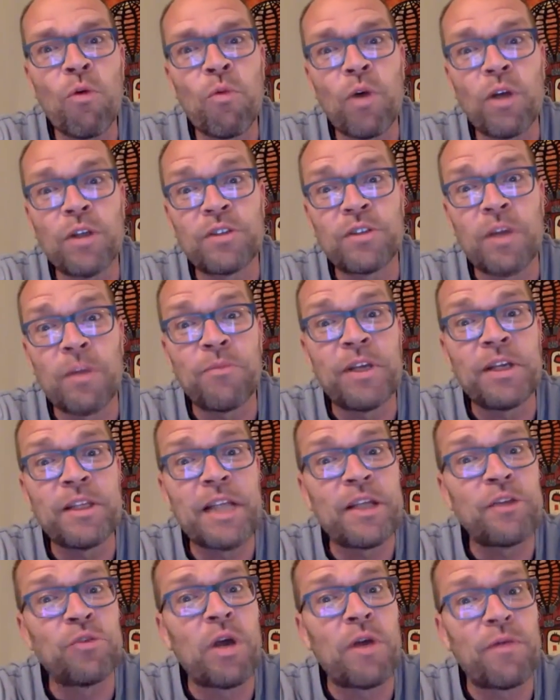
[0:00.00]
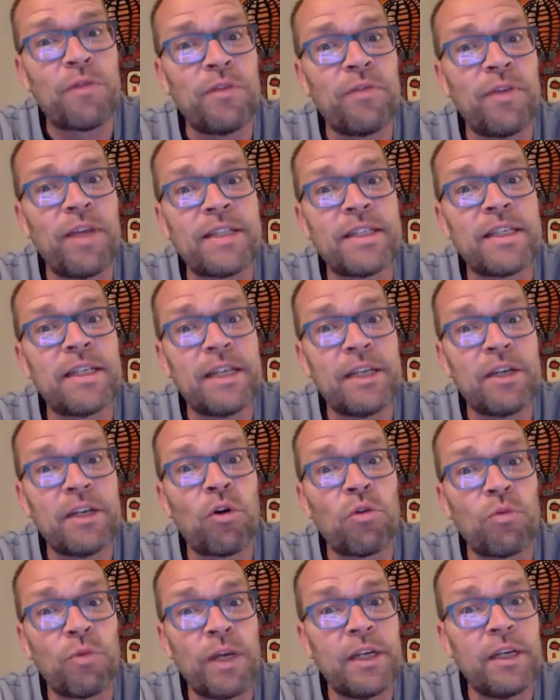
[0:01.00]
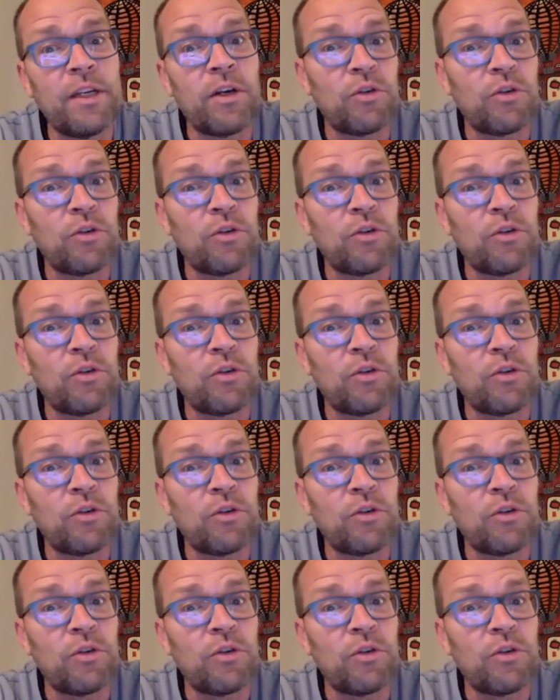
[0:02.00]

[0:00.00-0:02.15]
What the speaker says: want something that you have invested in already,